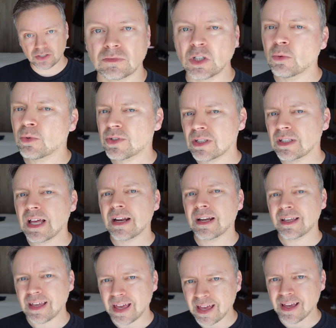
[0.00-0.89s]
There was a lot
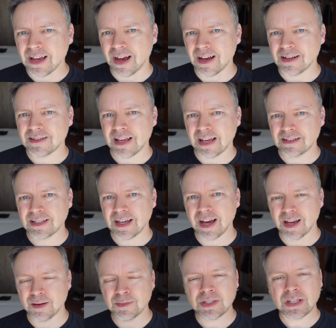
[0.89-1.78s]
of chaos at
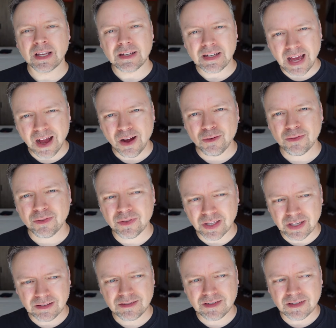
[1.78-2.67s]
times, and now
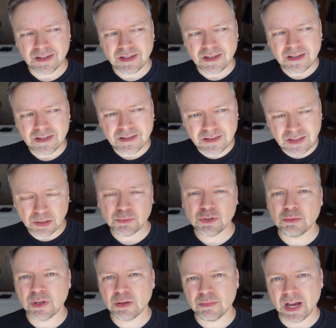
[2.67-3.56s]
things seemed
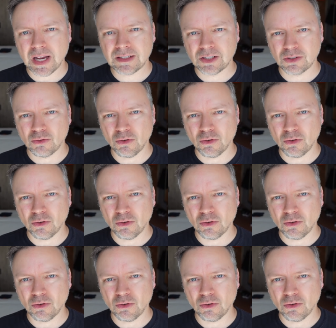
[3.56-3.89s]
to be back to